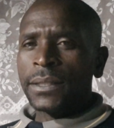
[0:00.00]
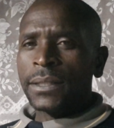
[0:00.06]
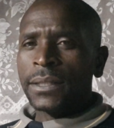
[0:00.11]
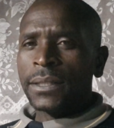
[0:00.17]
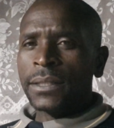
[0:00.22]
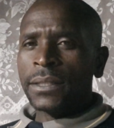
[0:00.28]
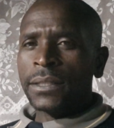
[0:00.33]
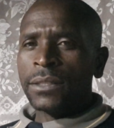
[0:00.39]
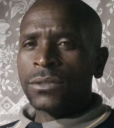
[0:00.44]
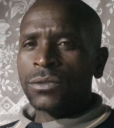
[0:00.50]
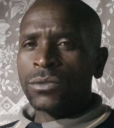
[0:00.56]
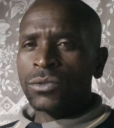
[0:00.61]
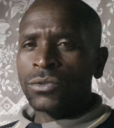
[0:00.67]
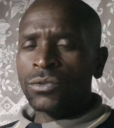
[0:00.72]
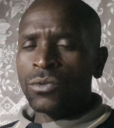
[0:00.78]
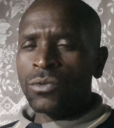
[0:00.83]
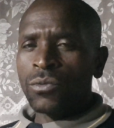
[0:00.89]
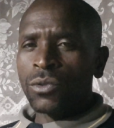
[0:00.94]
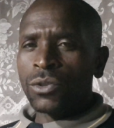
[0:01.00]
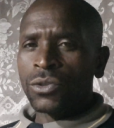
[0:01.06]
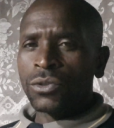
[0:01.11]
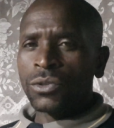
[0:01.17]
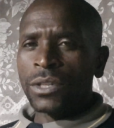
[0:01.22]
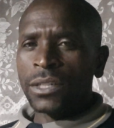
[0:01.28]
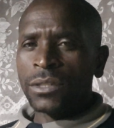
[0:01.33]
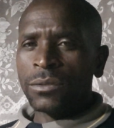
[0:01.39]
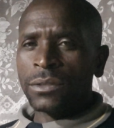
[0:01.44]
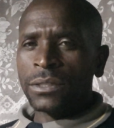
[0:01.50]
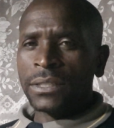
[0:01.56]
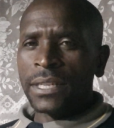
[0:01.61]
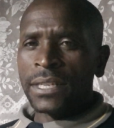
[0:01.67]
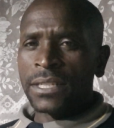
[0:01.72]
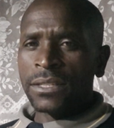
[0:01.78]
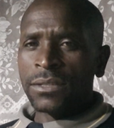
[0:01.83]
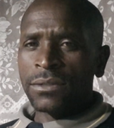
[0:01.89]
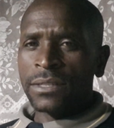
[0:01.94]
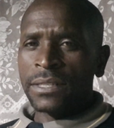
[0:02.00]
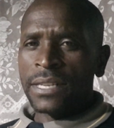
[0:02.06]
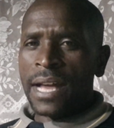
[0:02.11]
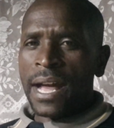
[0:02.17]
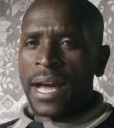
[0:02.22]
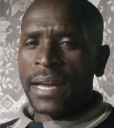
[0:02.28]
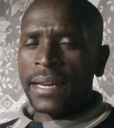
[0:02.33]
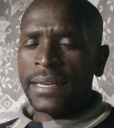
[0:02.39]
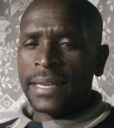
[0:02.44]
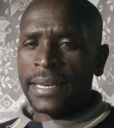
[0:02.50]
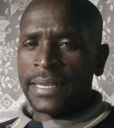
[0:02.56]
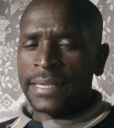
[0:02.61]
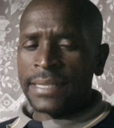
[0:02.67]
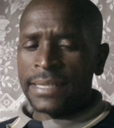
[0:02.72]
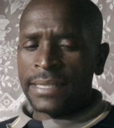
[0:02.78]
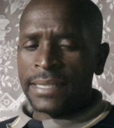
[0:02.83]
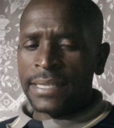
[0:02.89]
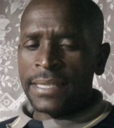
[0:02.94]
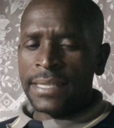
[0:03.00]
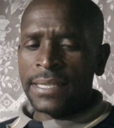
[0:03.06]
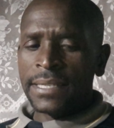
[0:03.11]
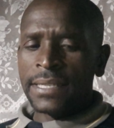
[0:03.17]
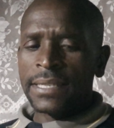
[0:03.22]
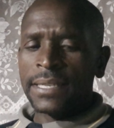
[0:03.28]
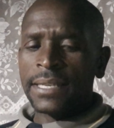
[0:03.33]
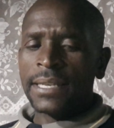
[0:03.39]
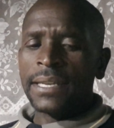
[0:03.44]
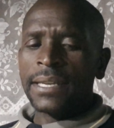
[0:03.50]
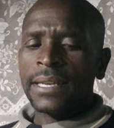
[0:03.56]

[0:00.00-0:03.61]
And there's also a question that will test on analysis,